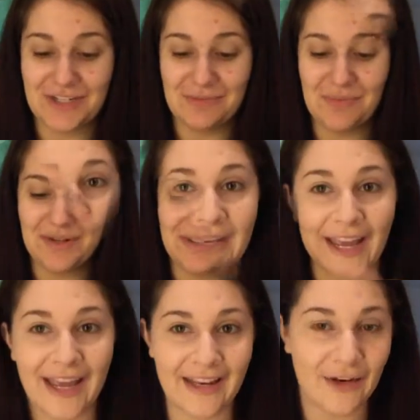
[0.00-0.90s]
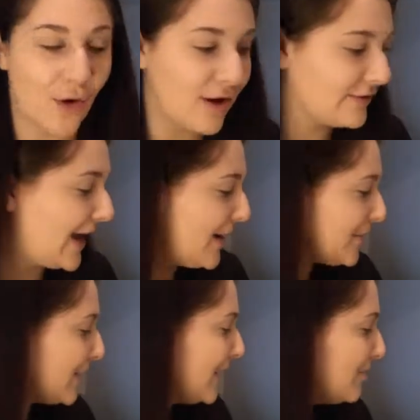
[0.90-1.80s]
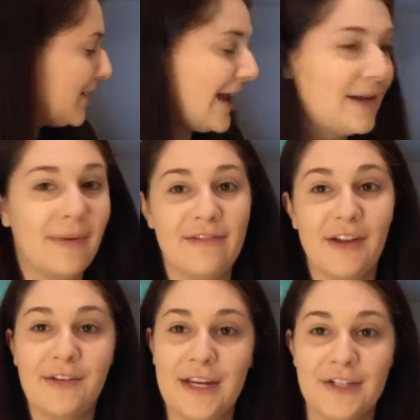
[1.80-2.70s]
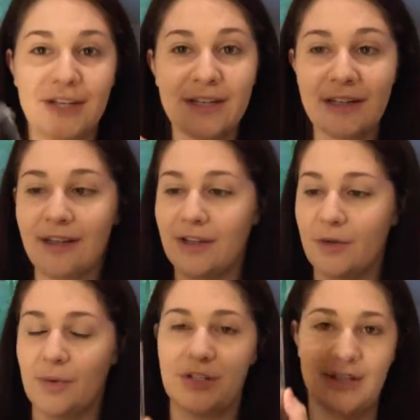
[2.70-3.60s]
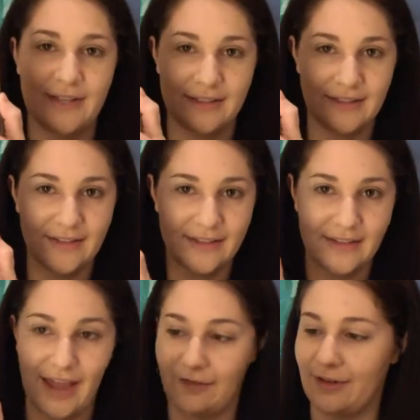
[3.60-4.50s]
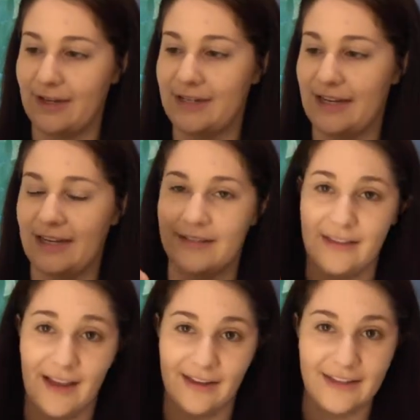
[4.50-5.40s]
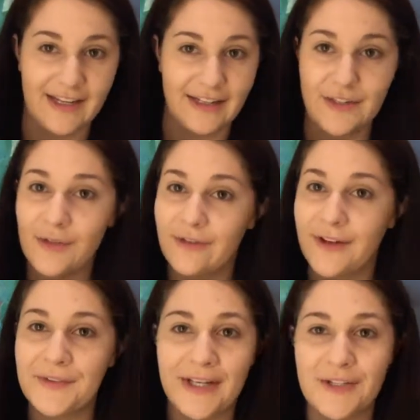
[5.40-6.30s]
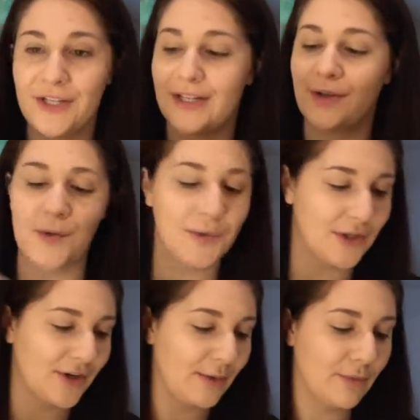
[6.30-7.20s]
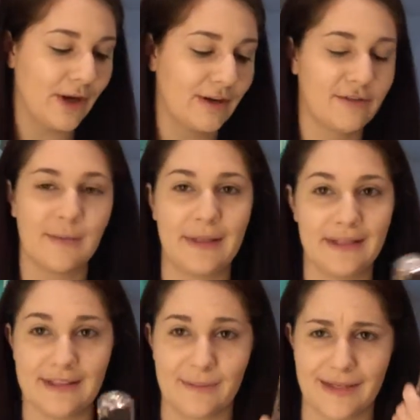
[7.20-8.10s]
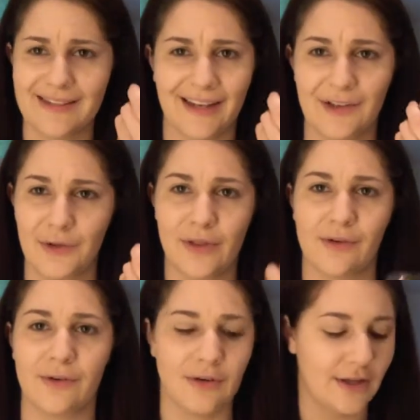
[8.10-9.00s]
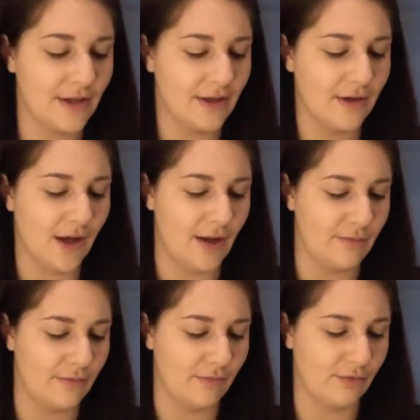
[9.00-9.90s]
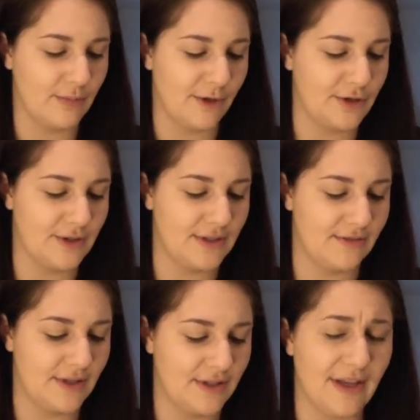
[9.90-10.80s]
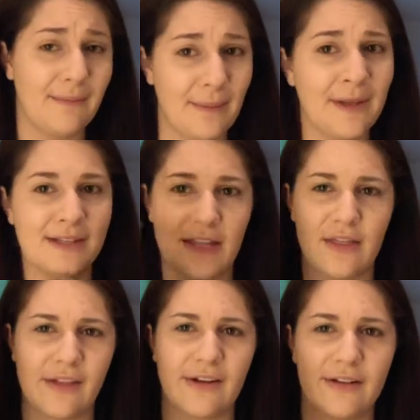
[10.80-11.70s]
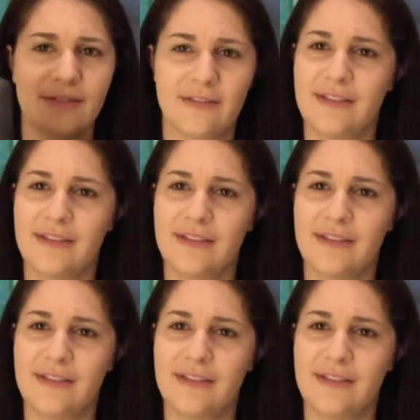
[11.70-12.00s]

Okay, so I just went ahead and off camera applied my foundation, which is Kat Von D's Lock It Tattoo Foundation. Holy grail product for me. This is my second or third repurchase of this. I'm gonna say third.